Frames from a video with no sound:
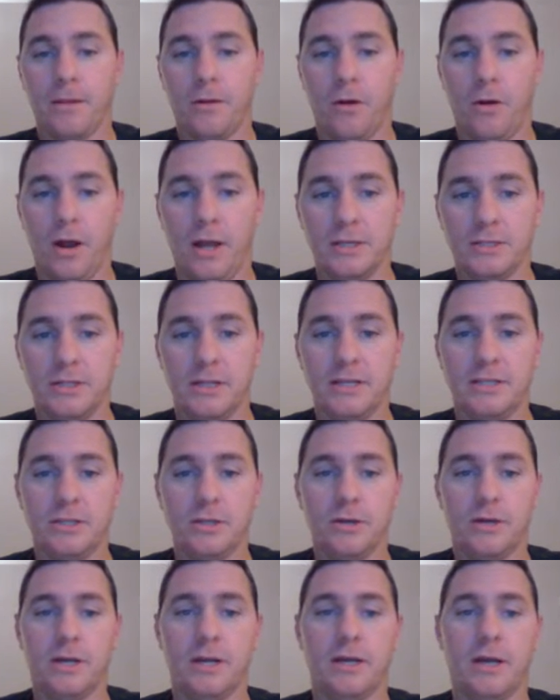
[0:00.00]
All right, so let's
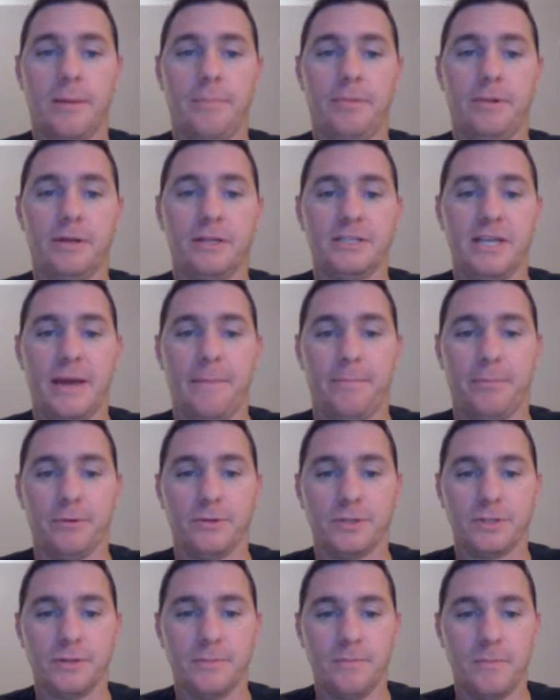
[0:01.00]
look at a couple
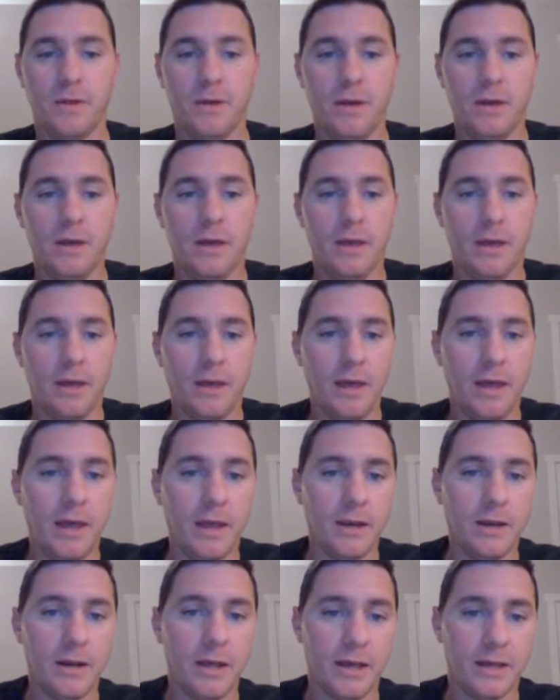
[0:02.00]
examples.
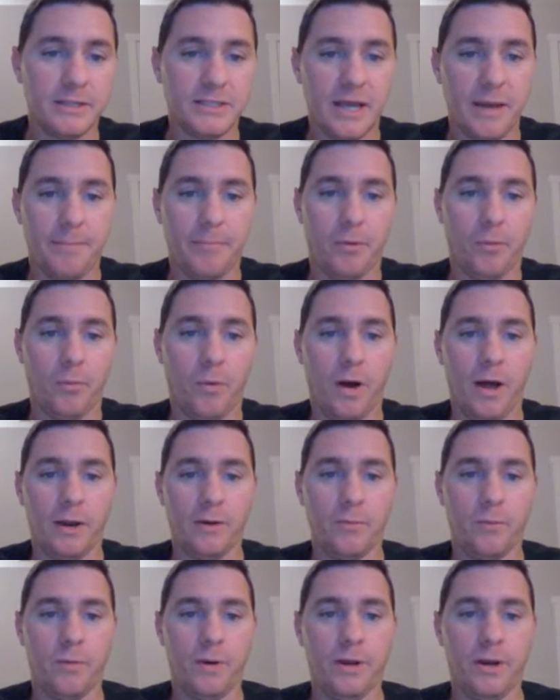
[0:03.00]
In example
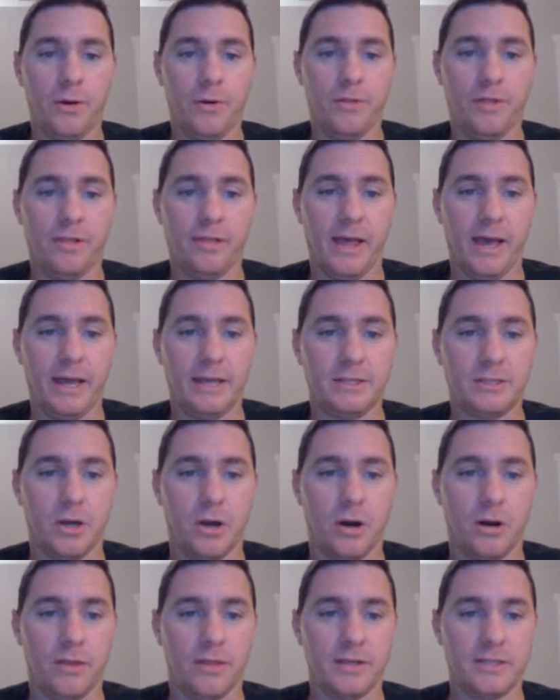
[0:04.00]
1, we know the legs
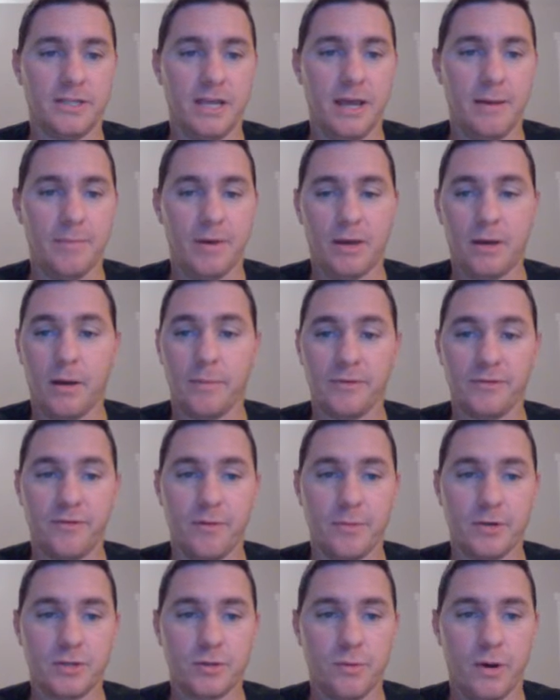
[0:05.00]
are the same. It comes
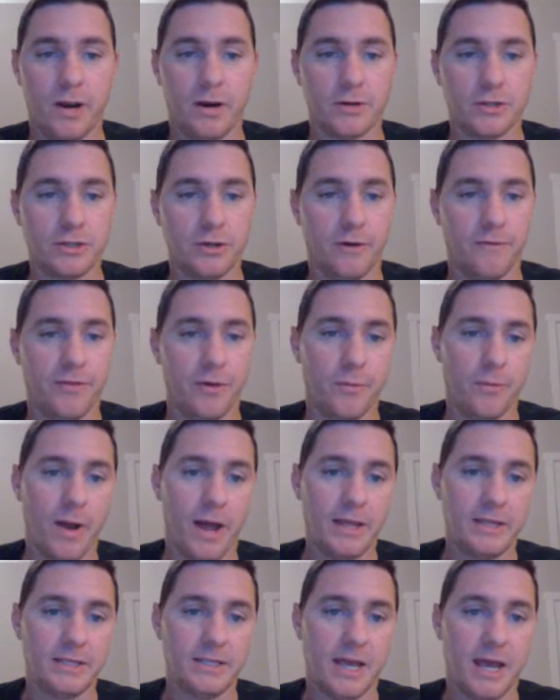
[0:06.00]
from a square. So if the
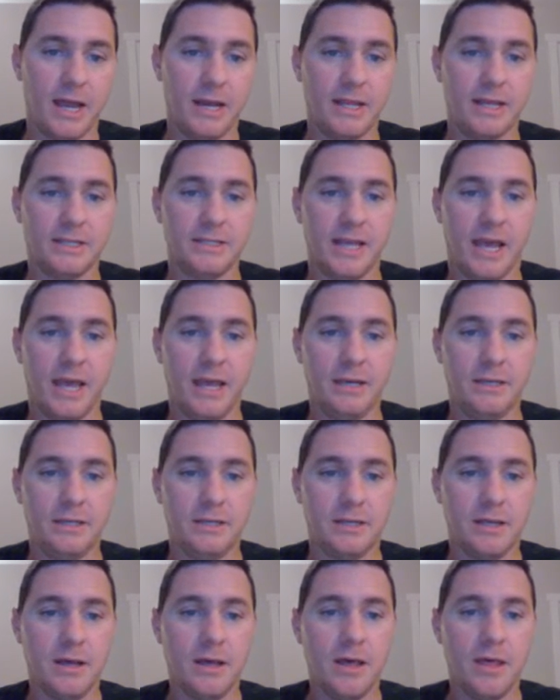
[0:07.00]
right side is 8,
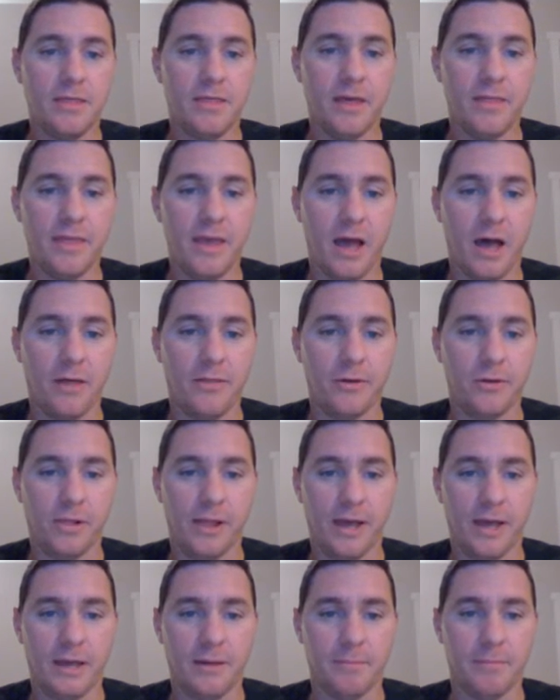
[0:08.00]
then the other
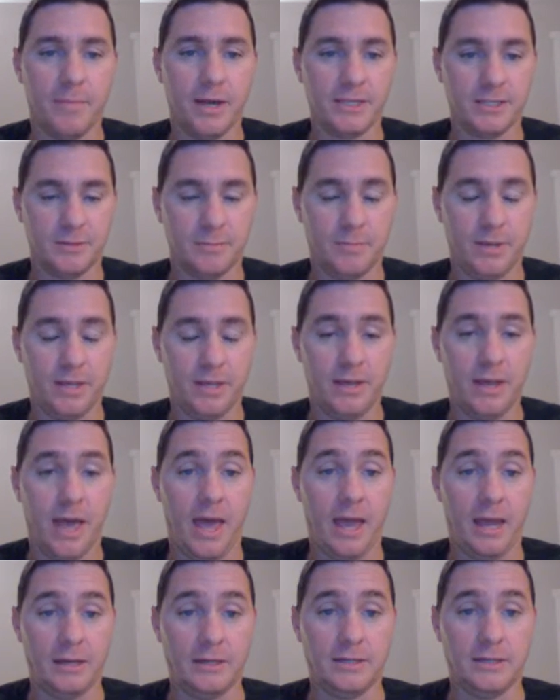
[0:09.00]
leg must be
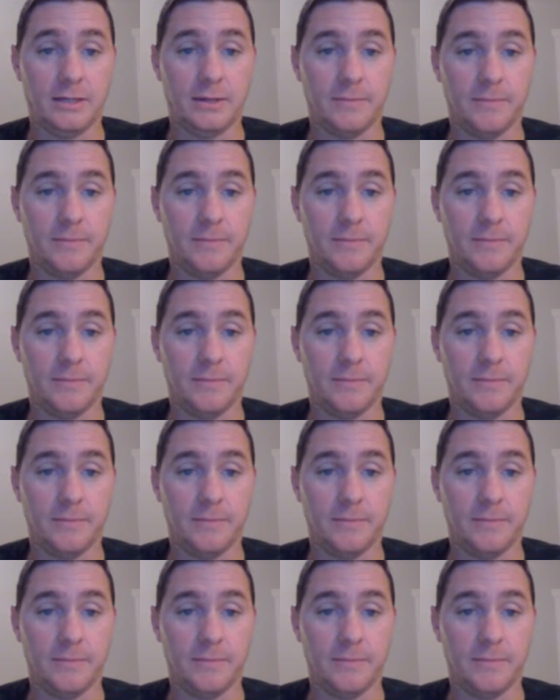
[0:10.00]
8,